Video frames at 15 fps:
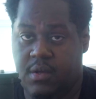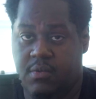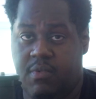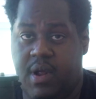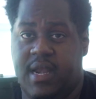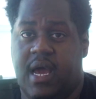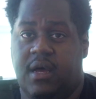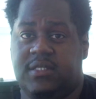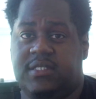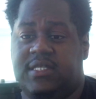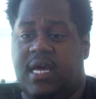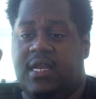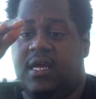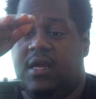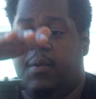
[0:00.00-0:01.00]
right now it's
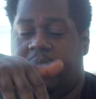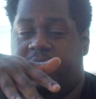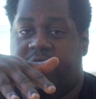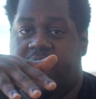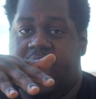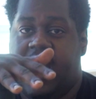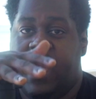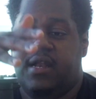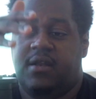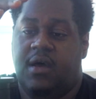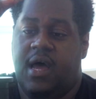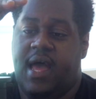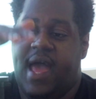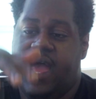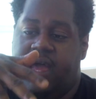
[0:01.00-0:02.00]
standing up. If I
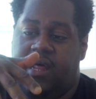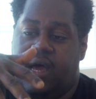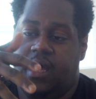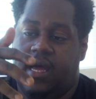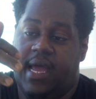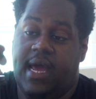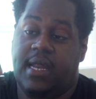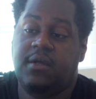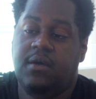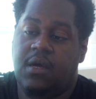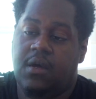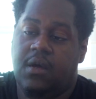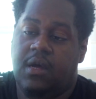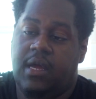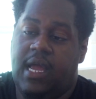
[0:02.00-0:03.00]
had
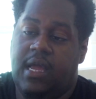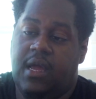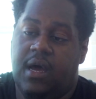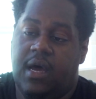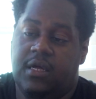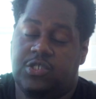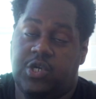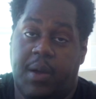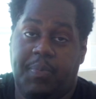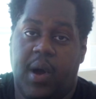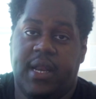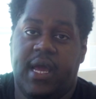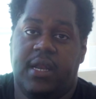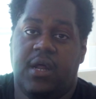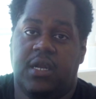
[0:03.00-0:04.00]
a
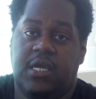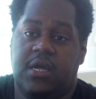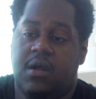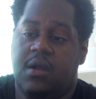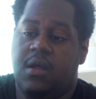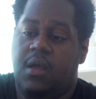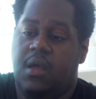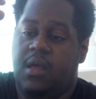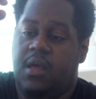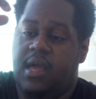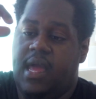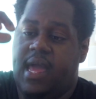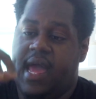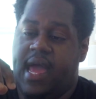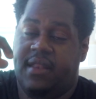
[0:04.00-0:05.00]
tripod head on here
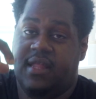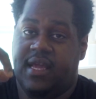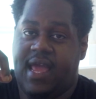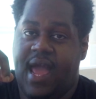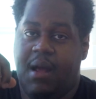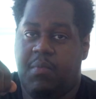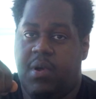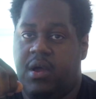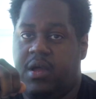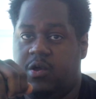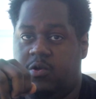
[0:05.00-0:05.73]
and the camera, it